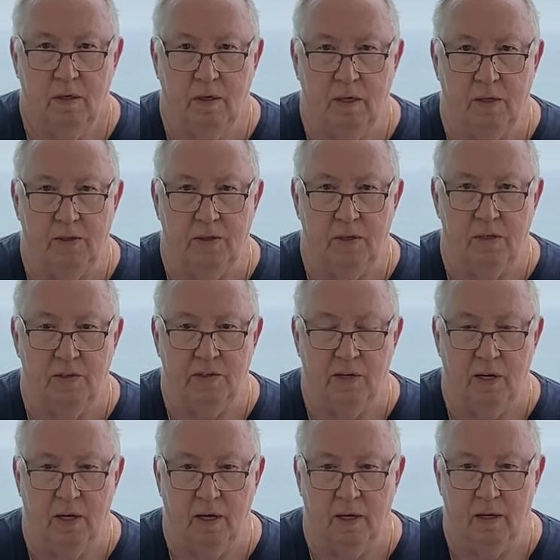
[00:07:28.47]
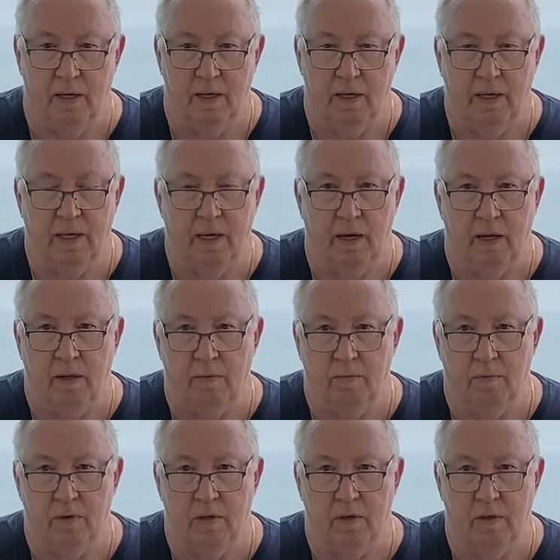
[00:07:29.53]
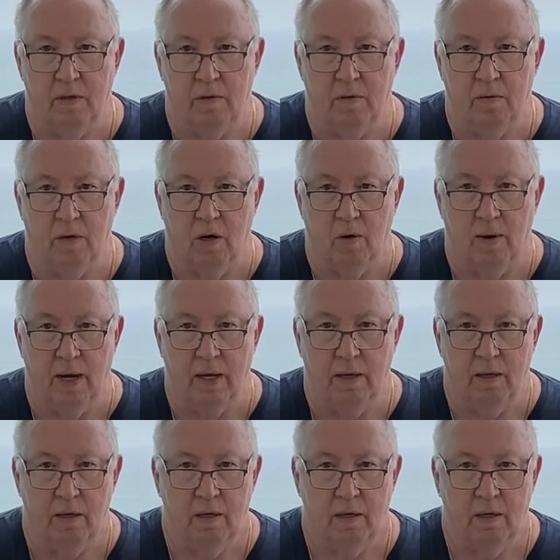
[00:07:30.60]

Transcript: get this litigated. All right?